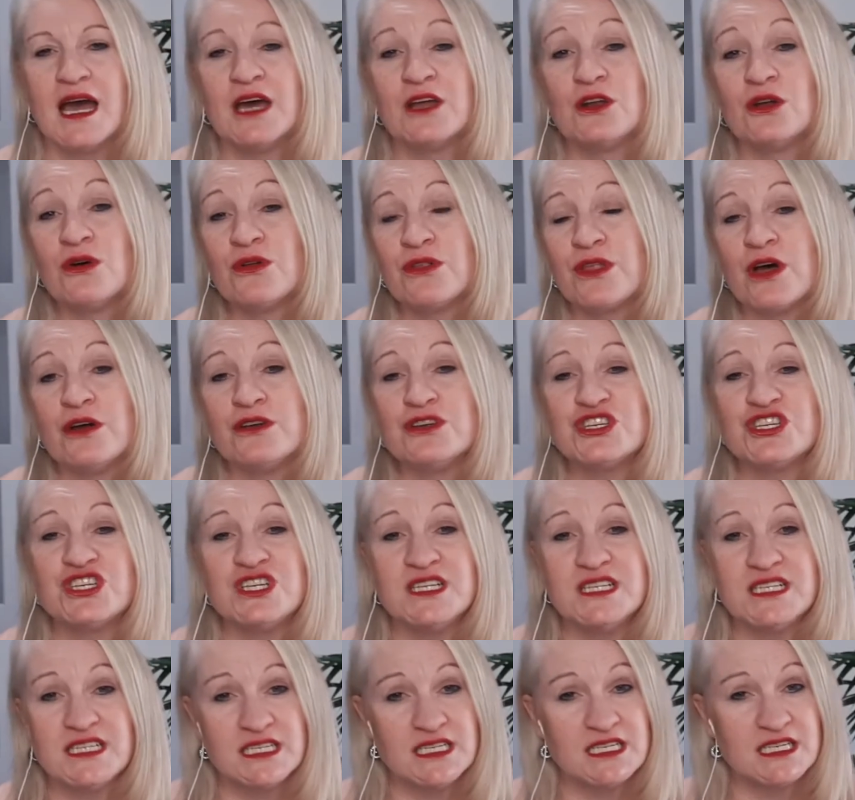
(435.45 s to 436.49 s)
And although
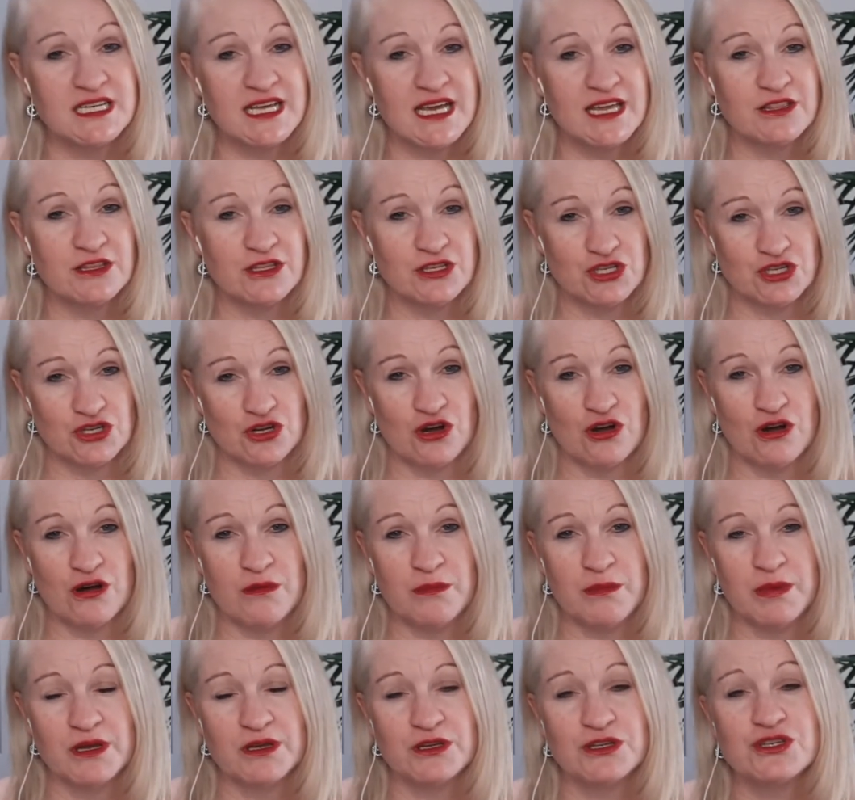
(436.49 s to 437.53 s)
she did get the
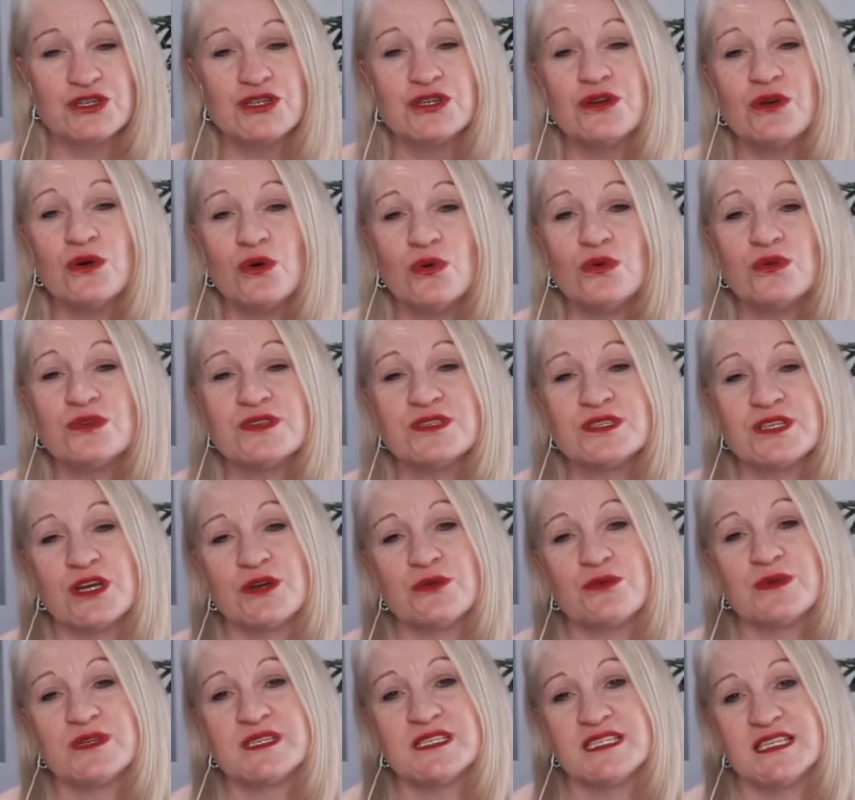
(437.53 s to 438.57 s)
job, she
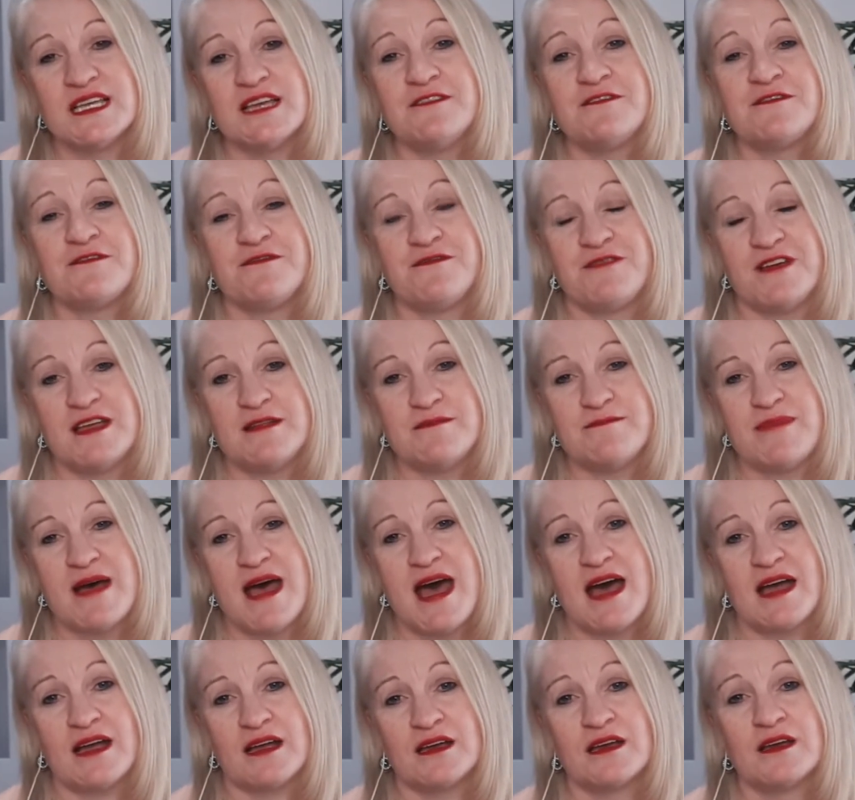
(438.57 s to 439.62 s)
also received
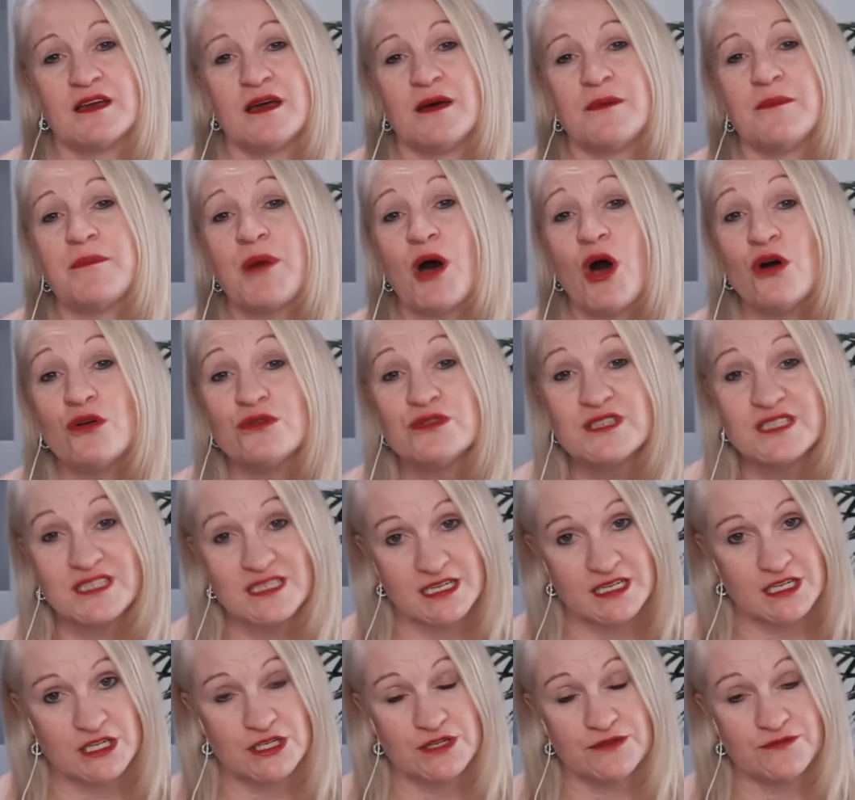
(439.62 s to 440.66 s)
feedback
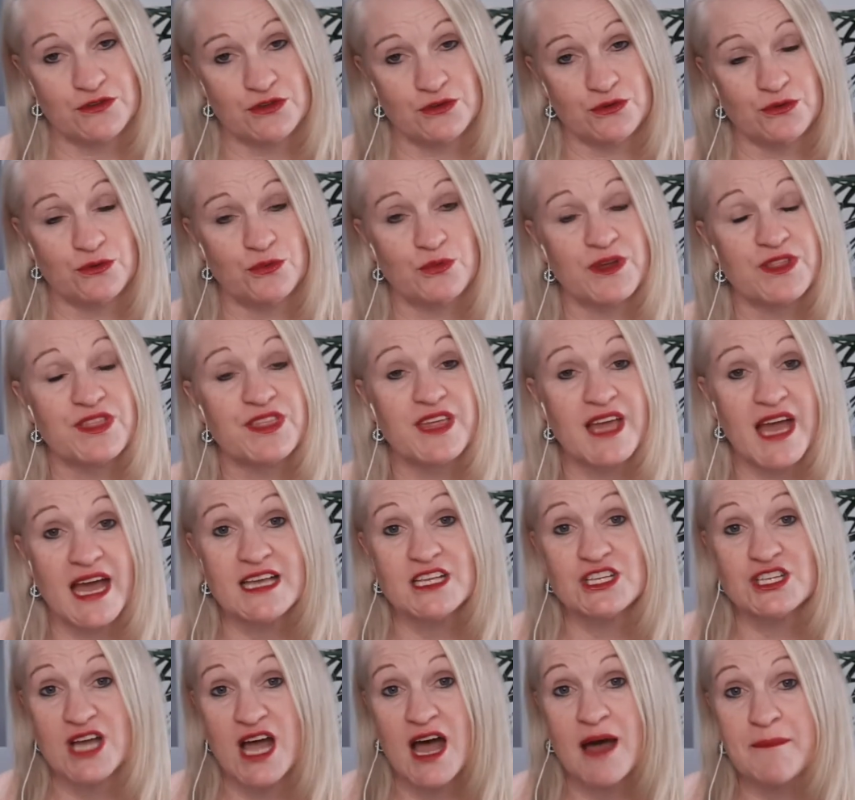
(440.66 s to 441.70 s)
post-interview with the
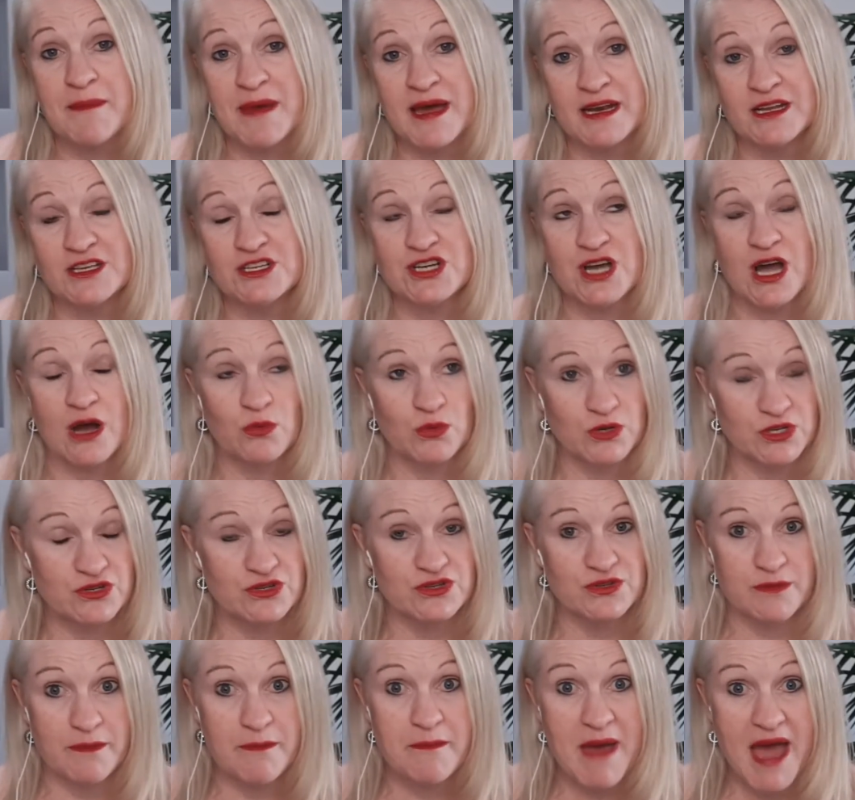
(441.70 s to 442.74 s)
HR manager, which
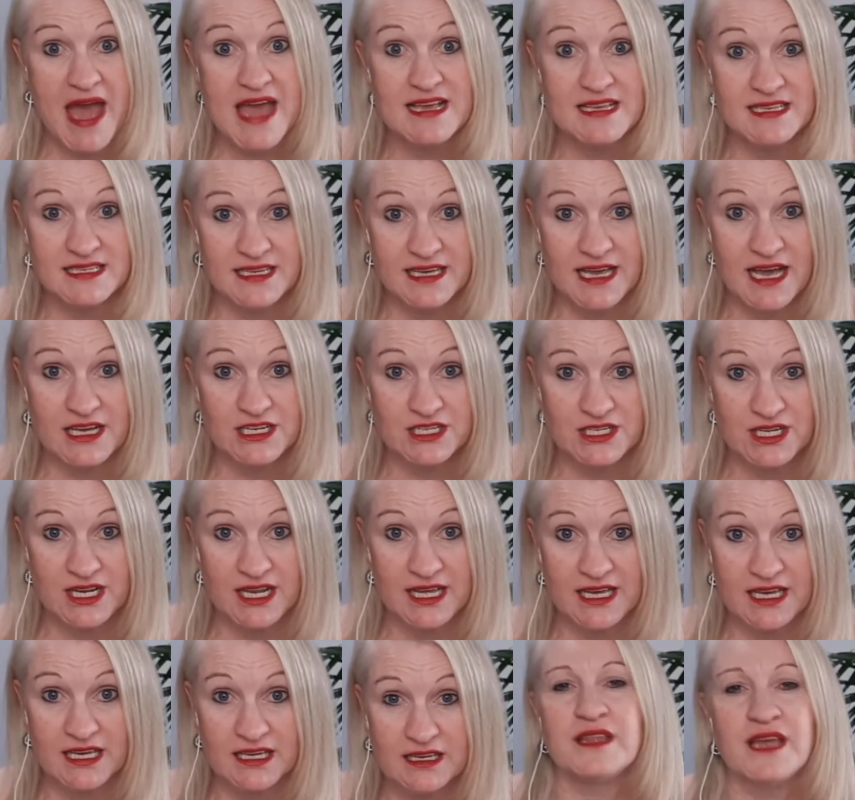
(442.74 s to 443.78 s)
was amazing, actually.